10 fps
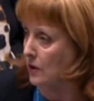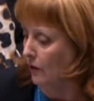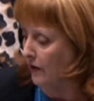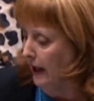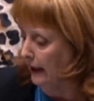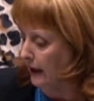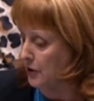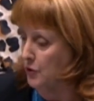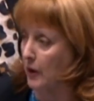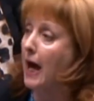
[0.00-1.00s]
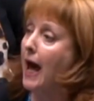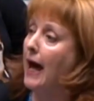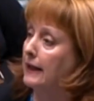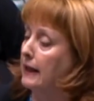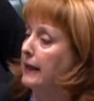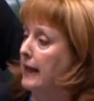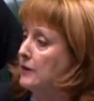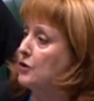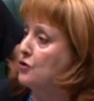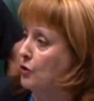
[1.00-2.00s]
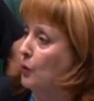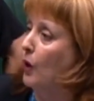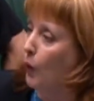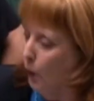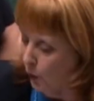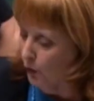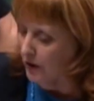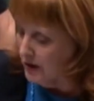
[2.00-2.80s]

of that country, and it gets truer all the